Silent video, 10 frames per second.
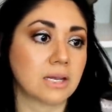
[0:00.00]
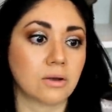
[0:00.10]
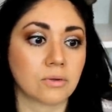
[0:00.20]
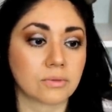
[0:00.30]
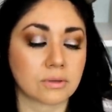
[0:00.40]
you
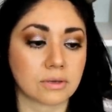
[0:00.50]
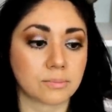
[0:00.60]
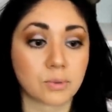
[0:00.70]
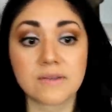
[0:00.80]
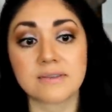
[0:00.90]
know, the
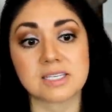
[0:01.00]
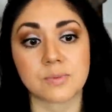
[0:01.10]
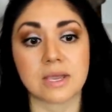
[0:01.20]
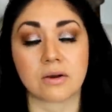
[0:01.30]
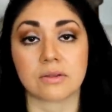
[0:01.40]

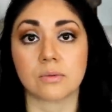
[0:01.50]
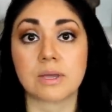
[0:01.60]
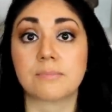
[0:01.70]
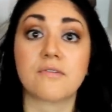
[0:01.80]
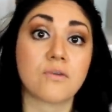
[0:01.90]
previous week or the
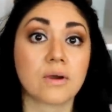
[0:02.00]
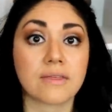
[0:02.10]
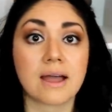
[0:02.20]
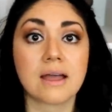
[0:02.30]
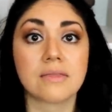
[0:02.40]
week before
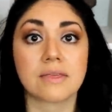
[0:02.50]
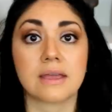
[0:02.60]
that,